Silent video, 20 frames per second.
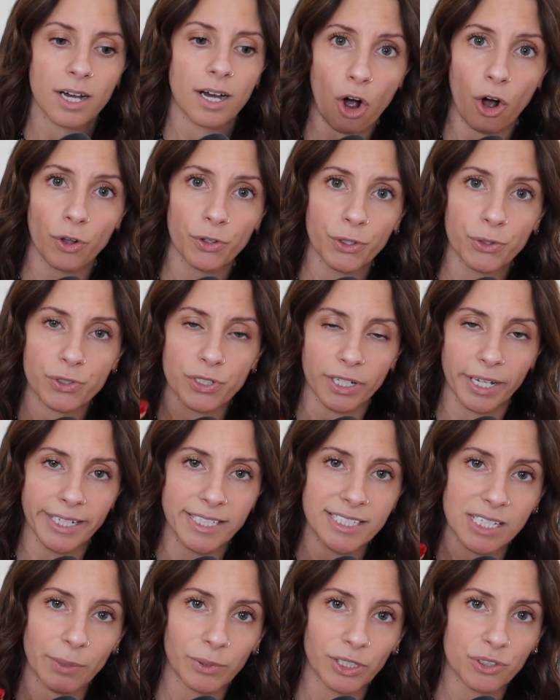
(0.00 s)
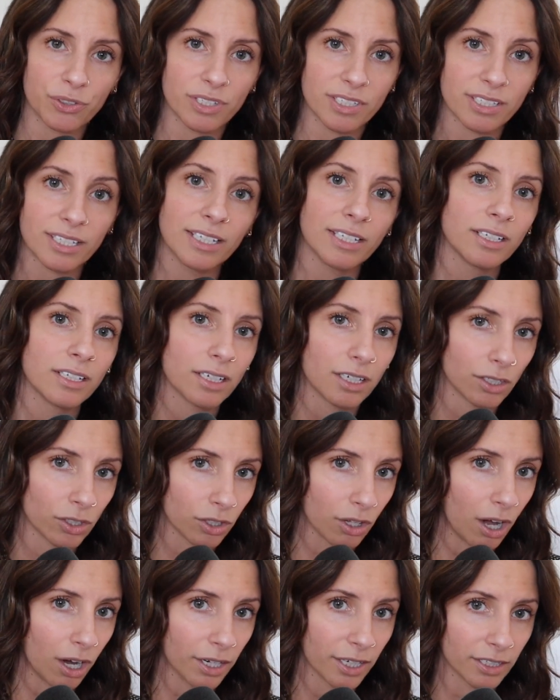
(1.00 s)
All those lights that we used to see
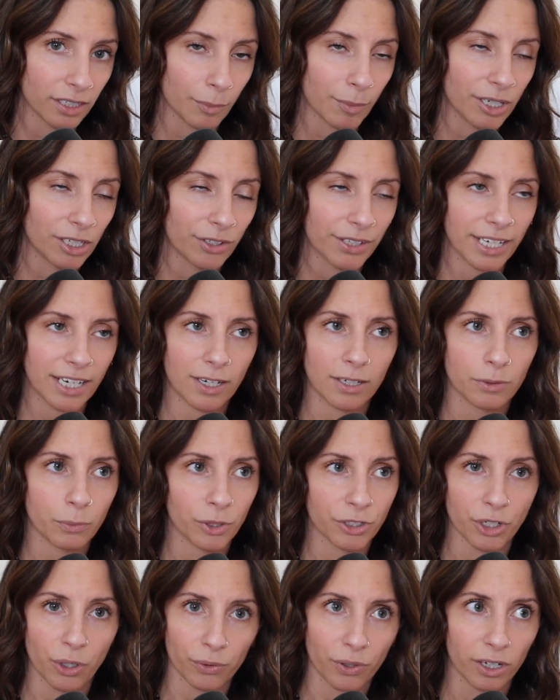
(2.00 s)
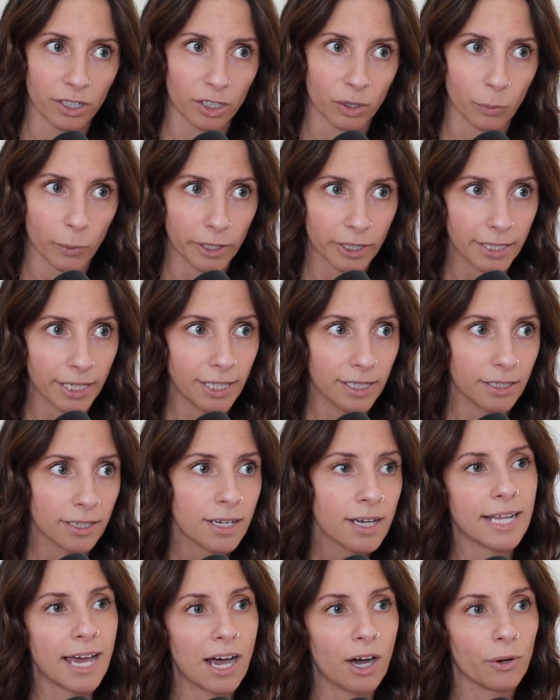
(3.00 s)
along the middle there were no longer working.
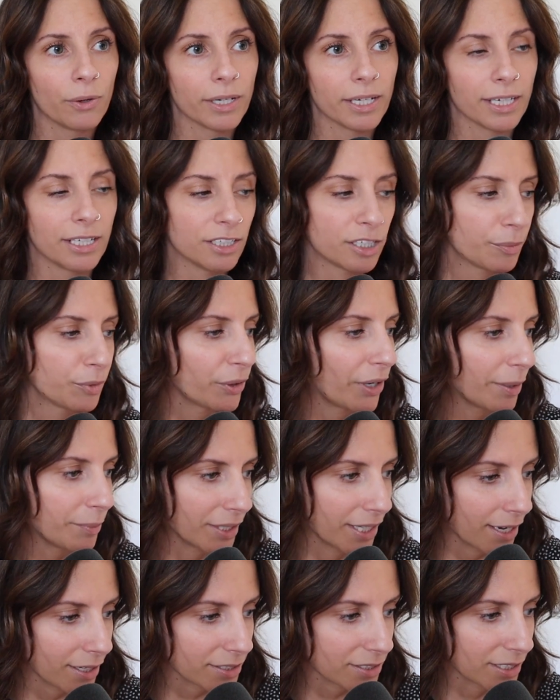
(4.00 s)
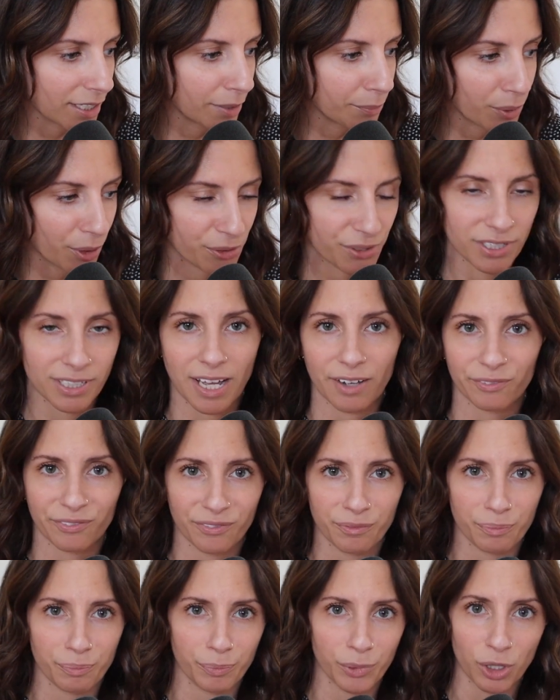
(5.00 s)
Now in WIBX, they posted that
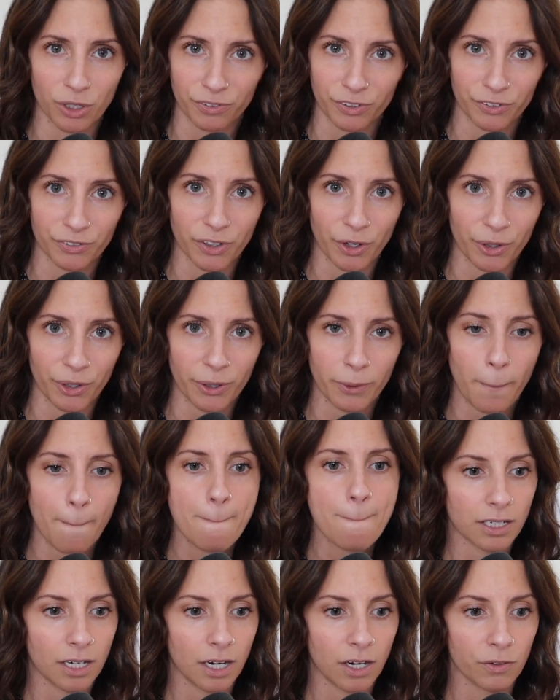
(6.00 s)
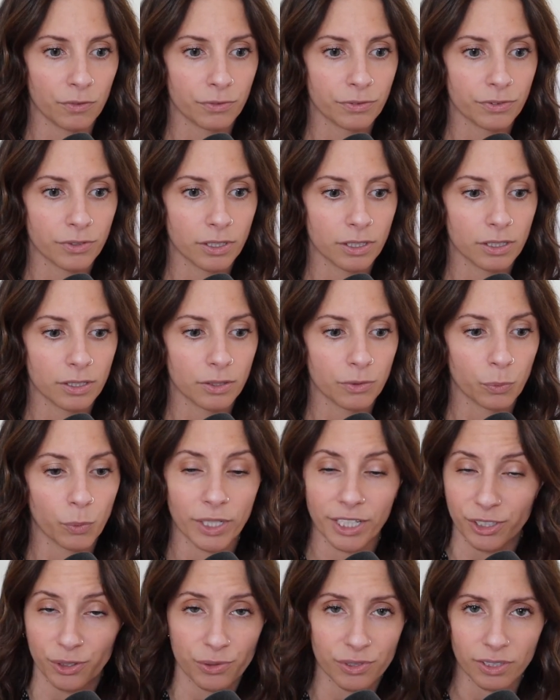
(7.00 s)
beautiful photo of what
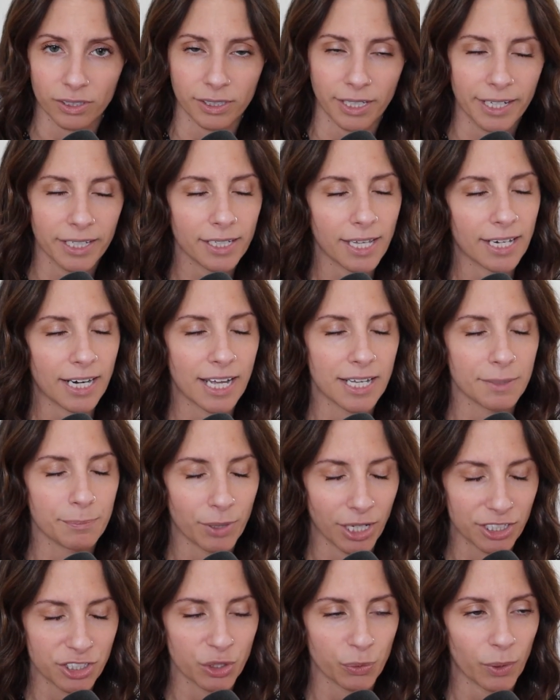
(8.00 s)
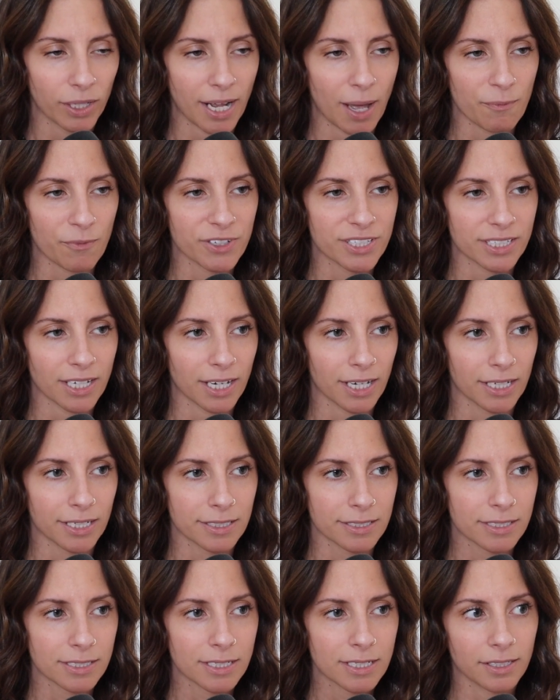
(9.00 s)
it used to look like. But I do want to
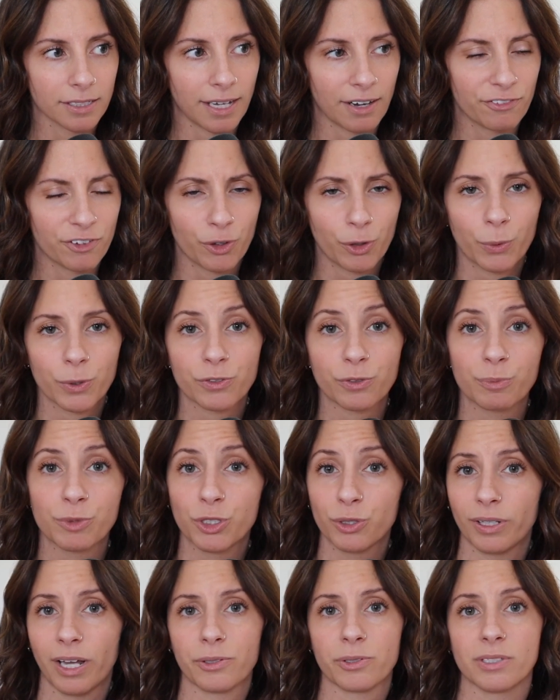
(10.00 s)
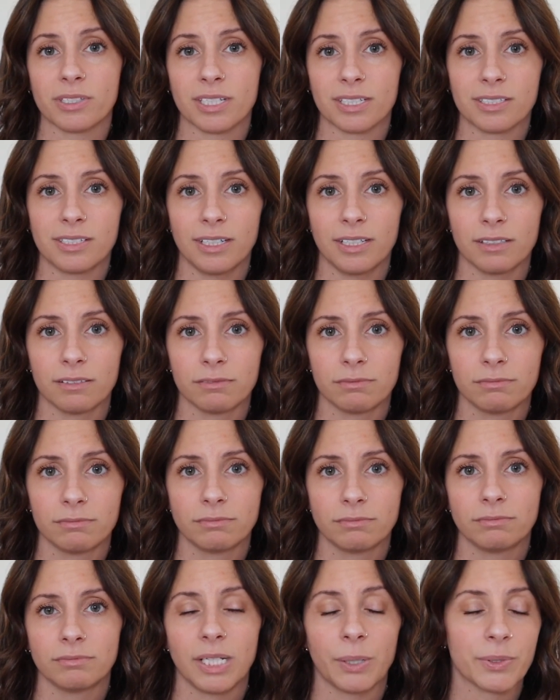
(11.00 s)
emphasize that photo was from 2016.
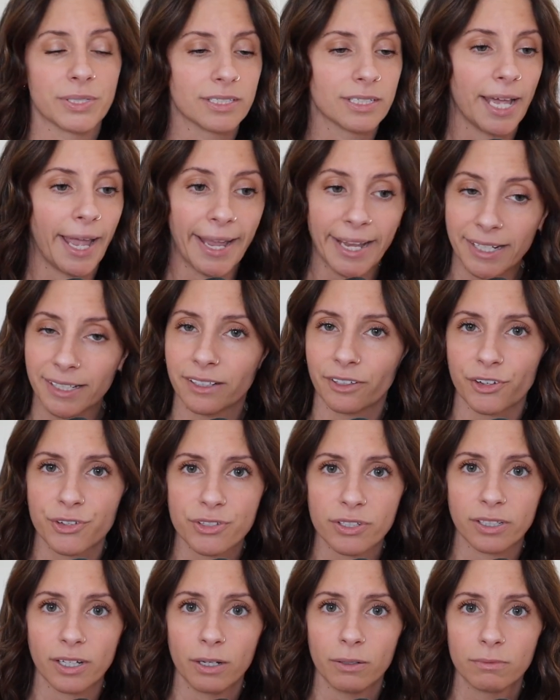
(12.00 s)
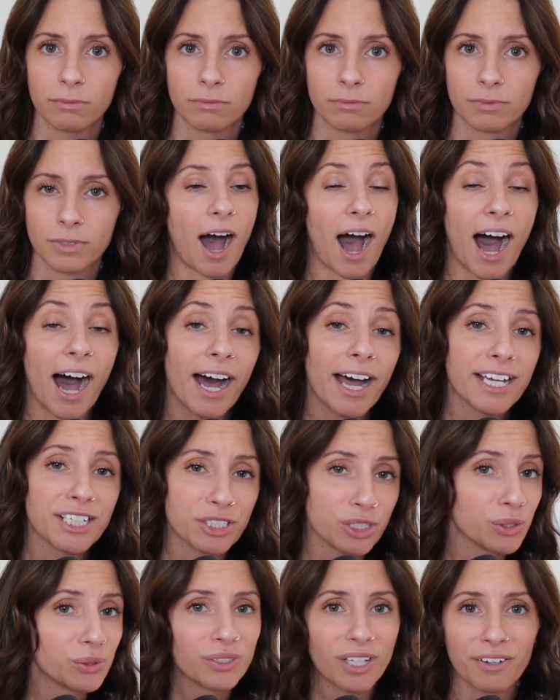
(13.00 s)
That was 8 years ago. I
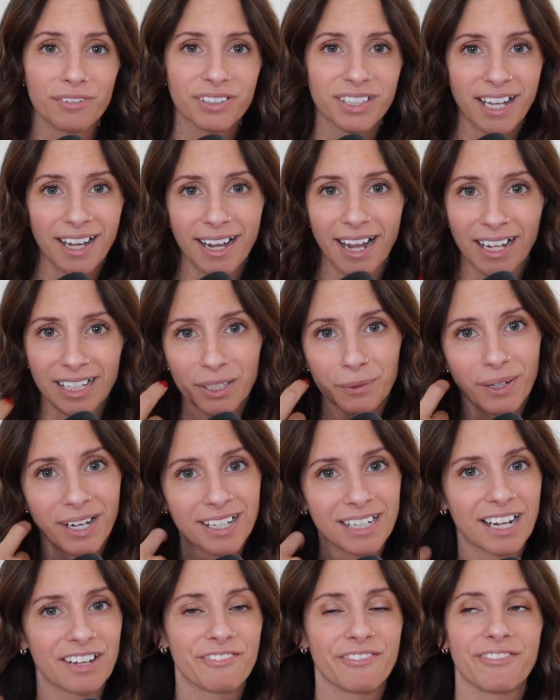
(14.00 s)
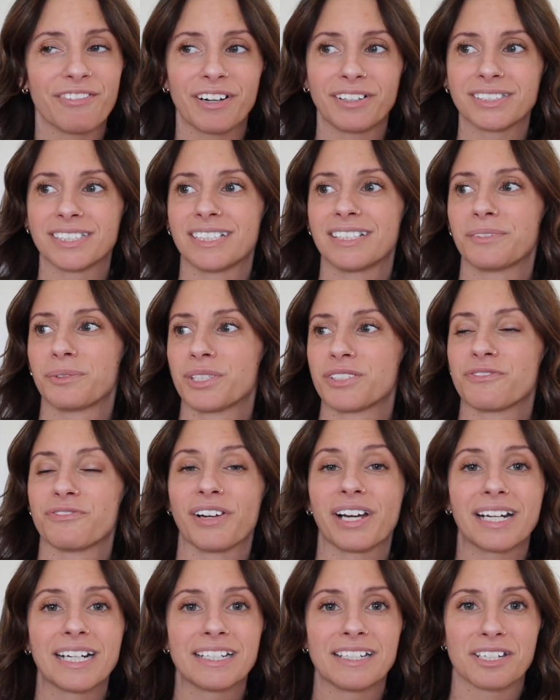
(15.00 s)
too loved that alleyway and I felt it was
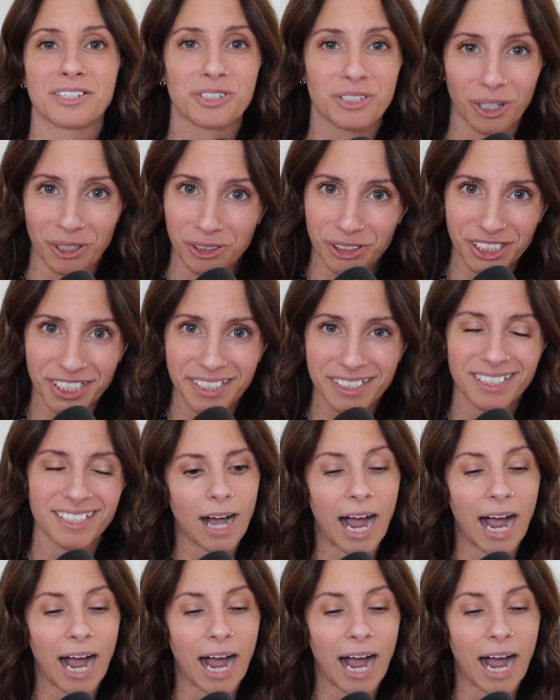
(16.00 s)
very nostalgic.